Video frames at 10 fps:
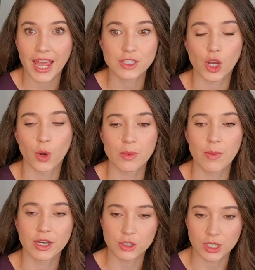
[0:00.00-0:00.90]
So we
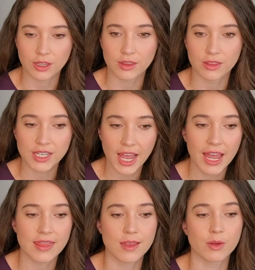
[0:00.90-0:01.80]
went during the day,
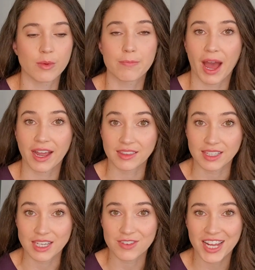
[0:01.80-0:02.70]
and then we went back in the
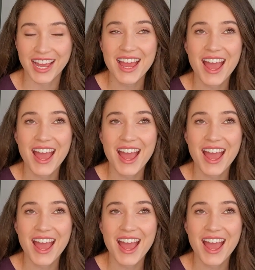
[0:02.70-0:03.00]
evening.